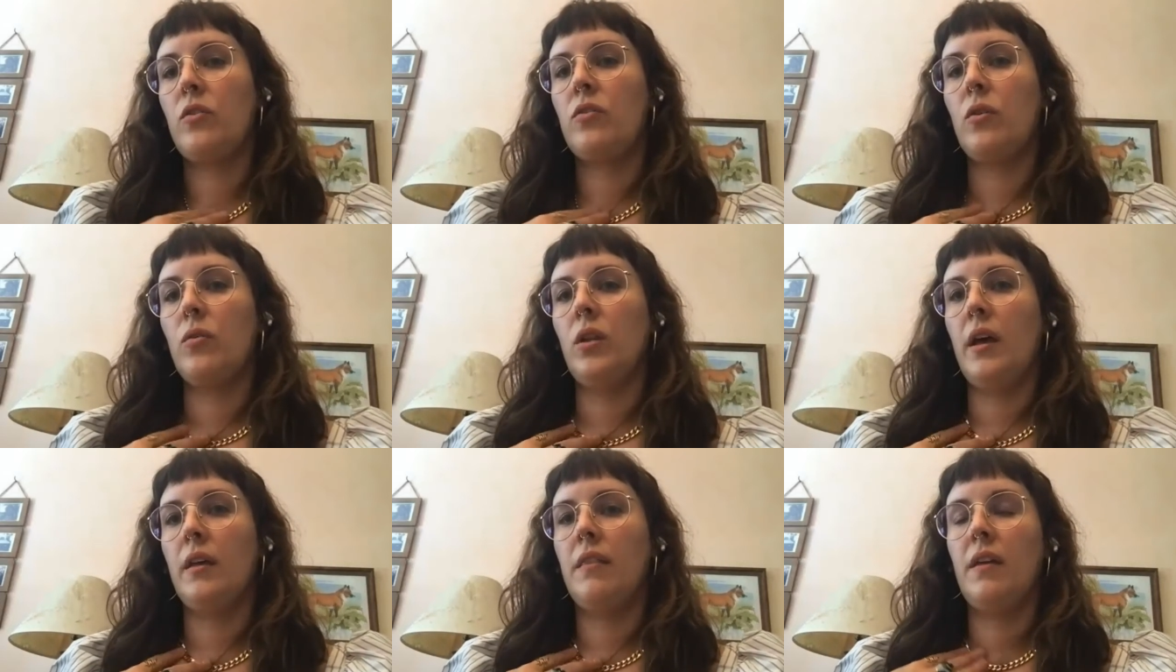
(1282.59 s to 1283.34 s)
So
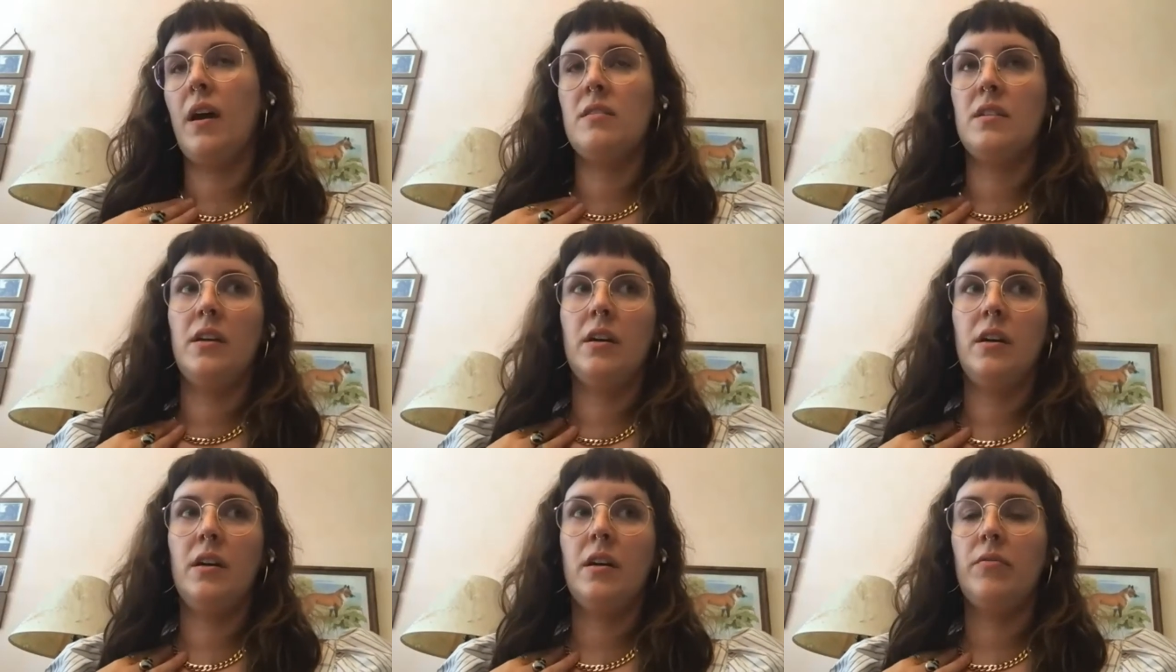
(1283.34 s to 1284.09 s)
like the
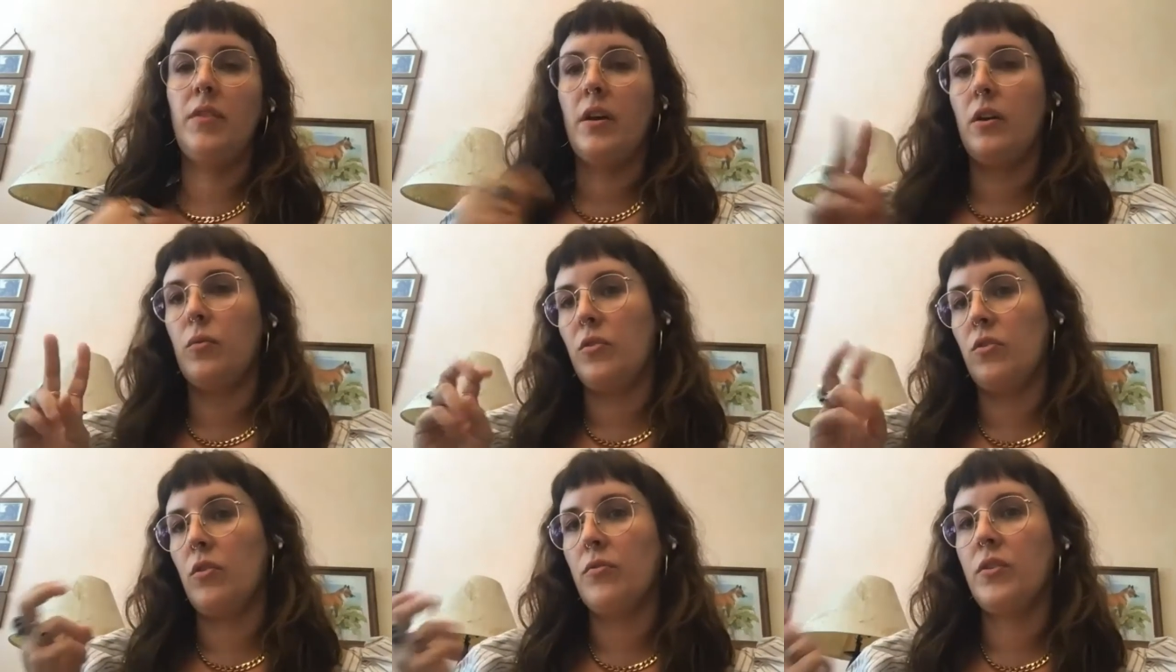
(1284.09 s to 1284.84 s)
idea of like a
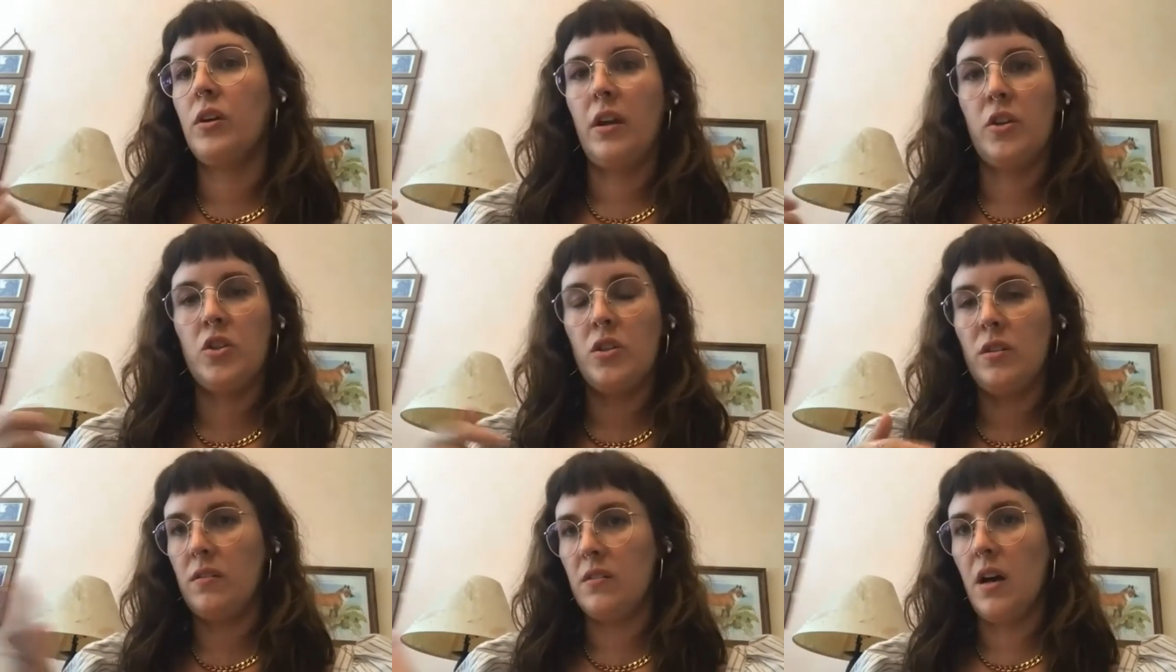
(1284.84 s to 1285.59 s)
reserve collection
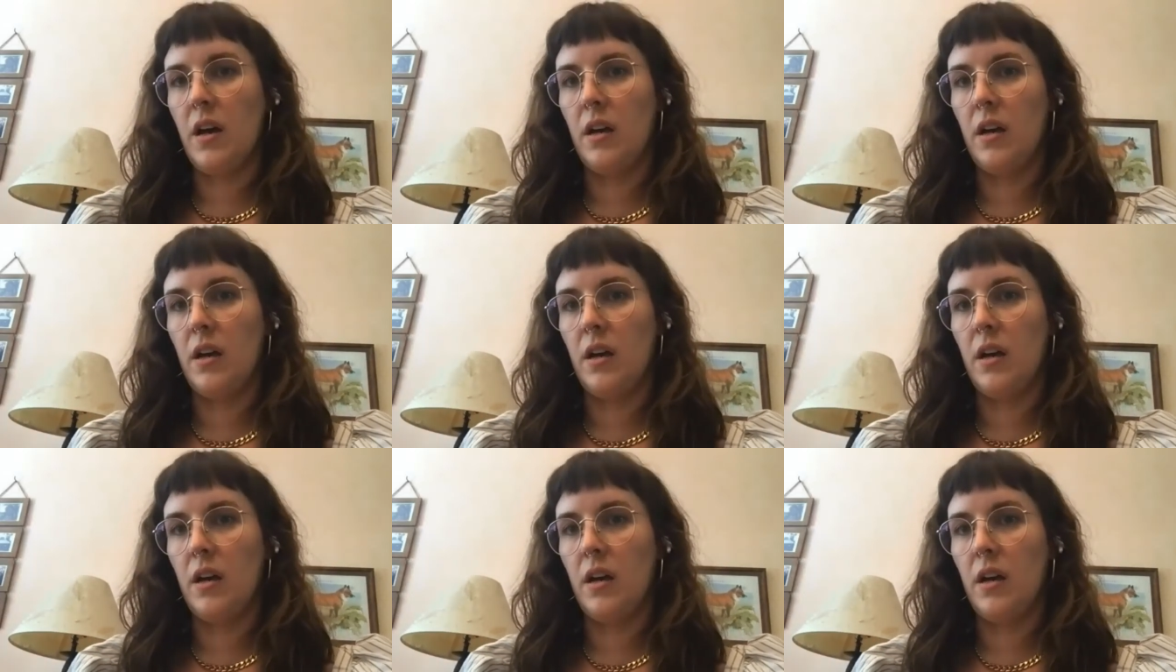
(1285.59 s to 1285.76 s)
is